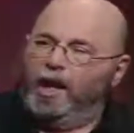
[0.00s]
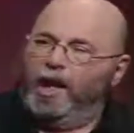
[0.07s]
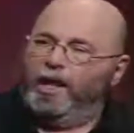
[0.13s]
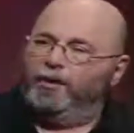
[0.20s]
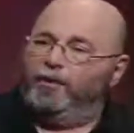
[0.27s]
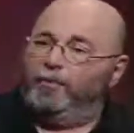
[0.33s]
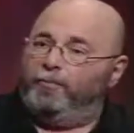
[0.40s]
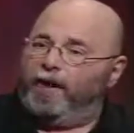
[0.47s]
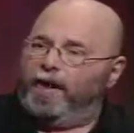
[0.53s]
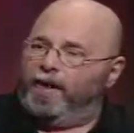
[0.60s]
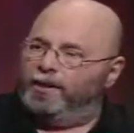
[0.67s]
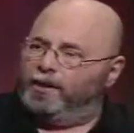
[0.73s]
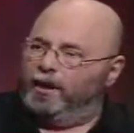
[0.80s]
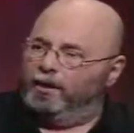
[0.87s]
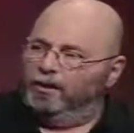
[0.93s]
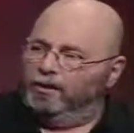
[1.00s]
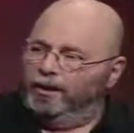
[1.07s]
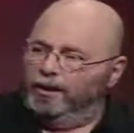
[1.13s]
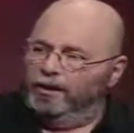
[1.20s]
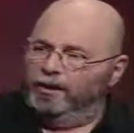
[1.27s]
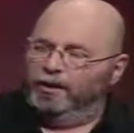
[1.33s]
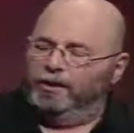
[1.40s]
and to pass on
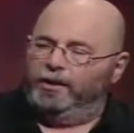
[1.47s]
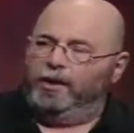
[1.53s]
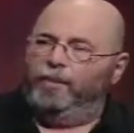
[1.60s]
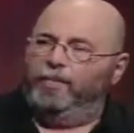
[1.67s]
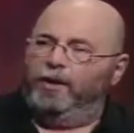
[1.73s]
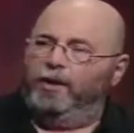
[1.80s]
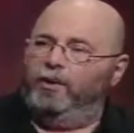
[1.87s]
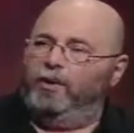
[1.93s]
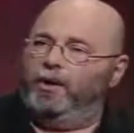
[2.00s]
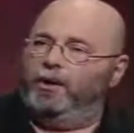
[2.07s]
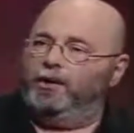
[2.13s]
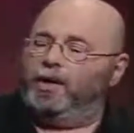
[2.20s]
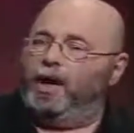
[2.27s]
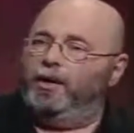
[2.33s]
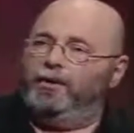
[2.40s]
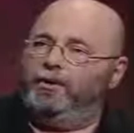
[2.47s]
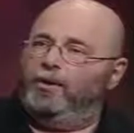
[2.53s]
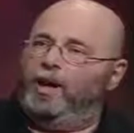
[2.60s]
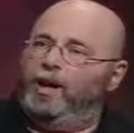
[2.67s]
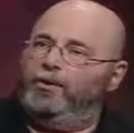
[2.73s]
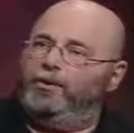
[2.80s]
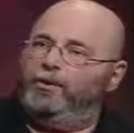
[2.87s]
links to something, whereas I used
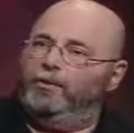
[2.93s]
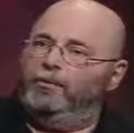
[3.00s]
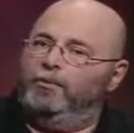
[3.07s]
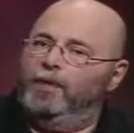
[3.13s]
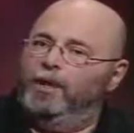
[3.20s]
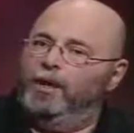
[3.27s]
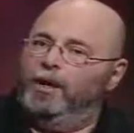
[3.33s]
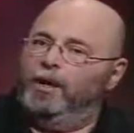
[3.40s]
to have to